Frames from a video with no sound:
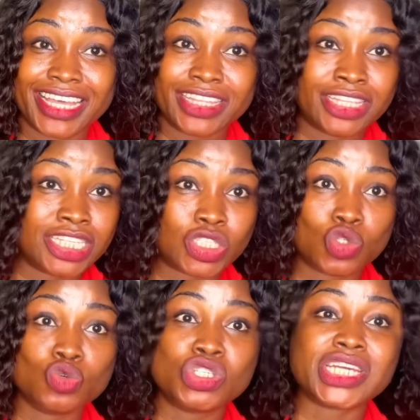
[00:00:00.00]
these
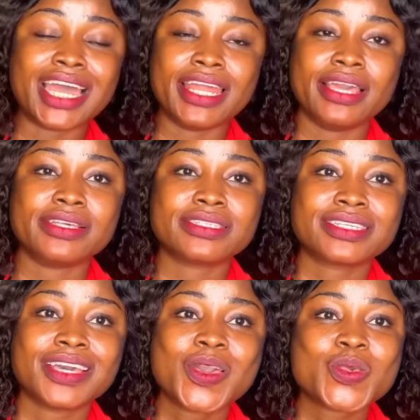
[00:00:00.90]
two channels.
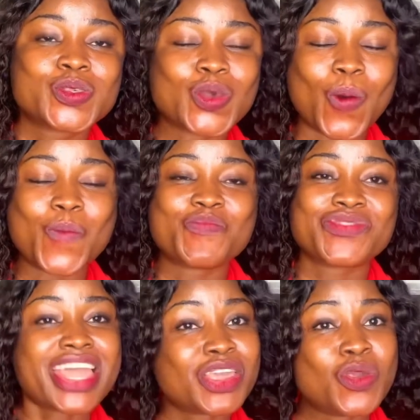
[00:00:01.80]
So
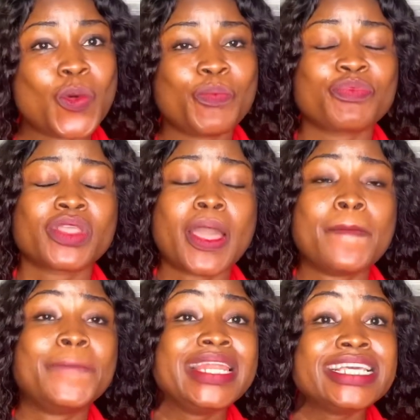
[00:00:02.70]
thank you.
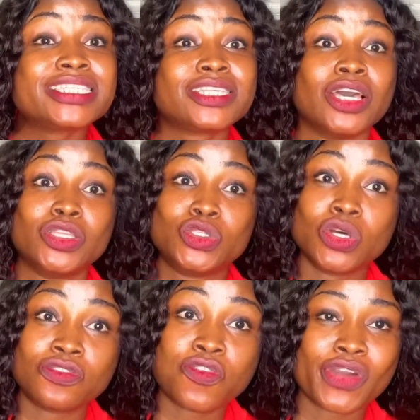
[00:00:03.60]
Please
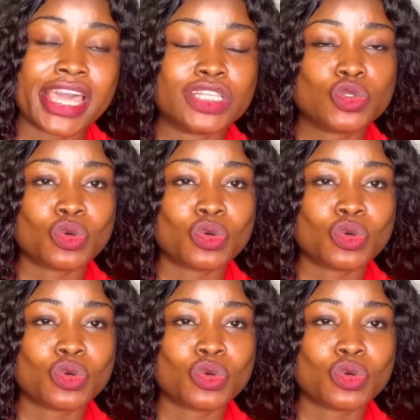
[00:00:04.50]
don't forget to